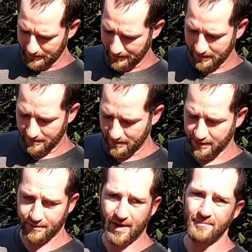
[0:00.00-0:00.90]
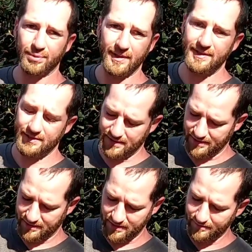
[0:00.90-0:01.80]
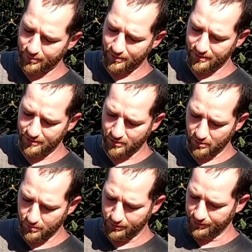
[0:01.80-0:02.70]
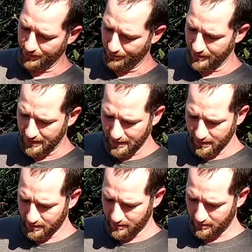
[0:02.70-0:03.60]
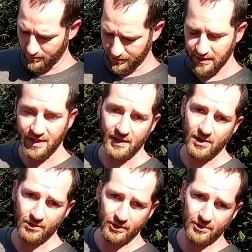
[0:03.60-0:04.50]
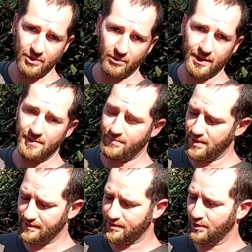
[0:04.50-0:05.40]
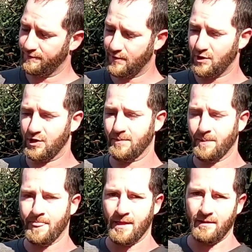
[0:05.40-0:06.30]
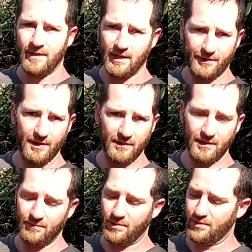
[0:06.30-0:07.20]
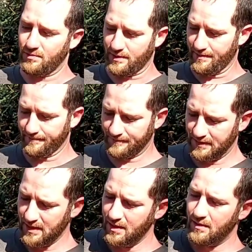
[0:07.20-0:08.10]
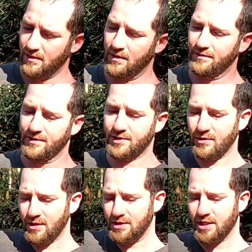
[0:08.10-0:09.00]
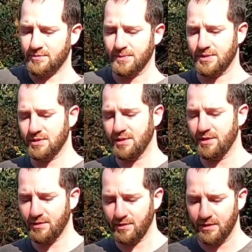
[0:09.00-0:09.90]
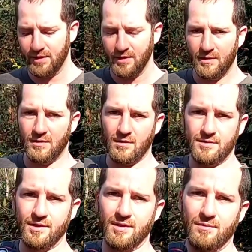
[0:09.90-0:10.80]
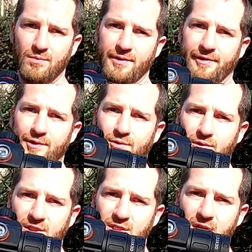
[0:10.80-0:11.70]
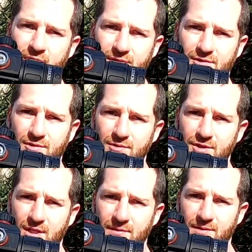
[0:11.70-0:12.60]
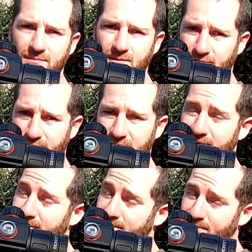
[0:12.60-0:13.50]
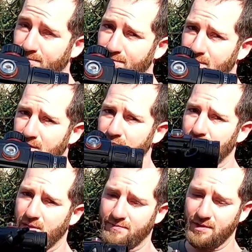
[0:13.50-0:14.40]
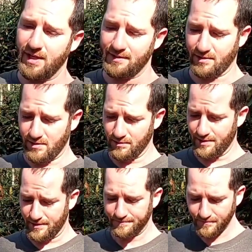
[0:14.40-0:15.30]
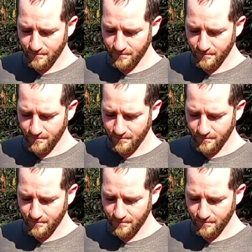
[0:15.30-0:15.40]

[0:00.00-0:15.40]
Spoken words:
they seem to stay right in place, and they seem pretty durable, so we'll see how long those hold up, but so far I think they work great. The turret adjustments in here are done with your slotted screwdriver, your flathead screwdrivers, whatever you'd like to call it there.